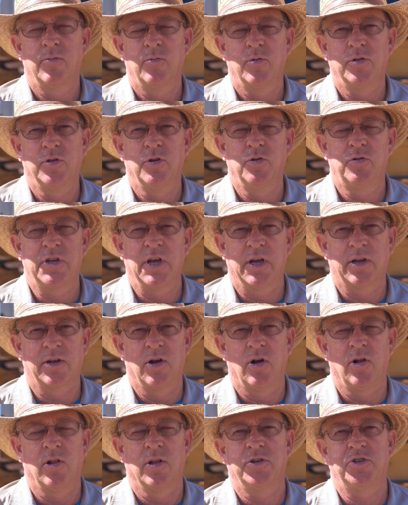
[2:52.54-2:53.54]
with new
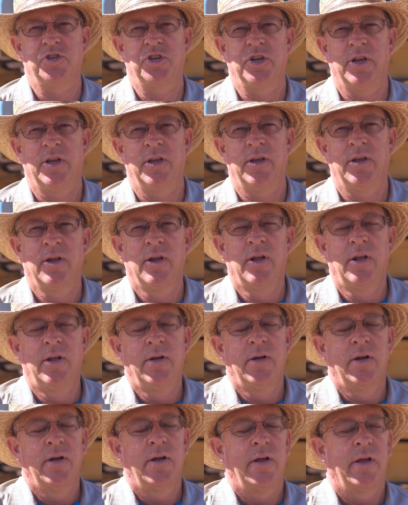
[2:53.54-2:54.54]
technology
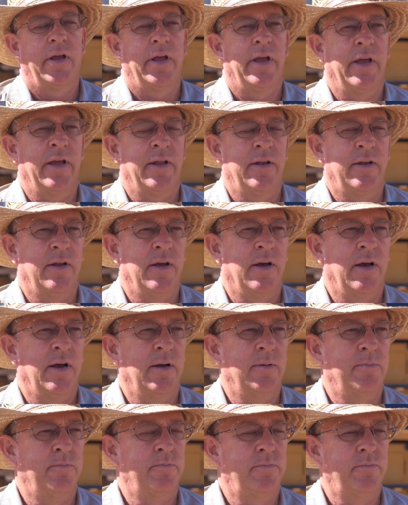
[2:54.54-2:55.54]
and
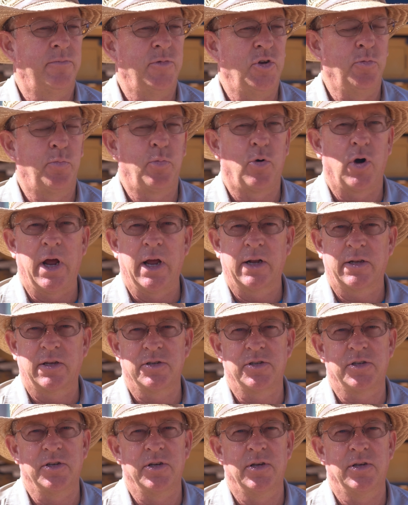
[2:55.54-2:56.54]
new
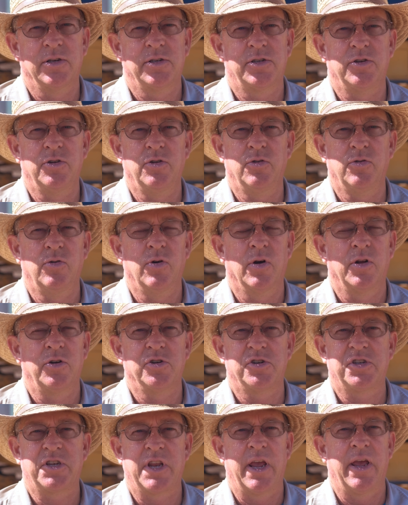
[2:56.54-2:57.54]
practices, new
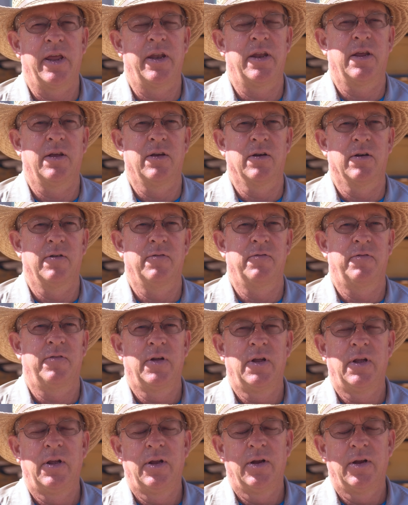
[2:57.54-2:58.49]
understanding of